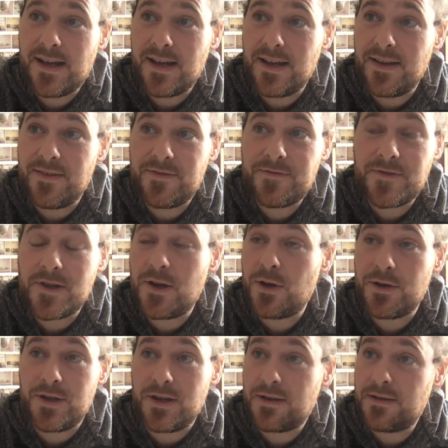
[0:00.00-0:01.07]
but
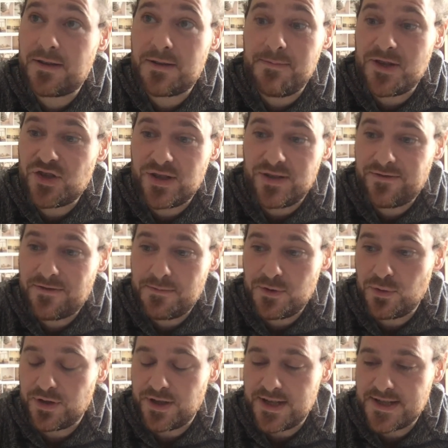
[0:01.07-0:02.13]
on a commission from
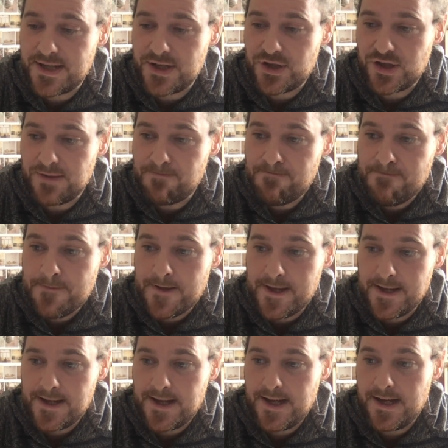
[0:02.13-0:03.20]
an organisation
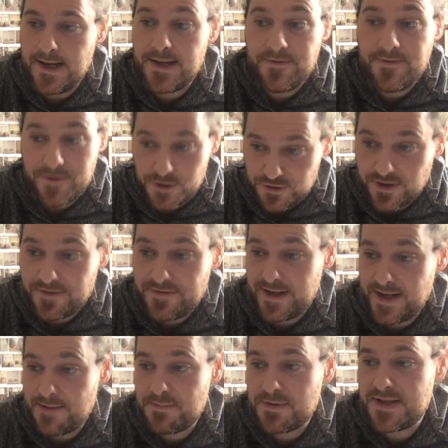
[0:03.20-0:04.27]

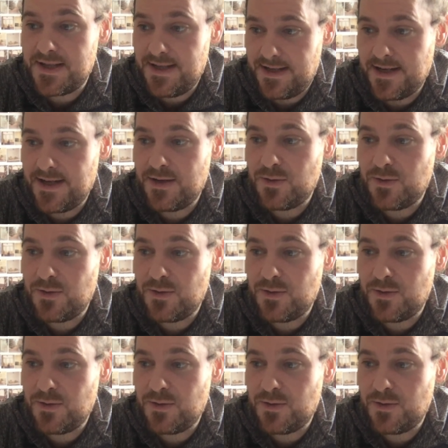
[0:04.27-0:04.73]
photographing leprosy.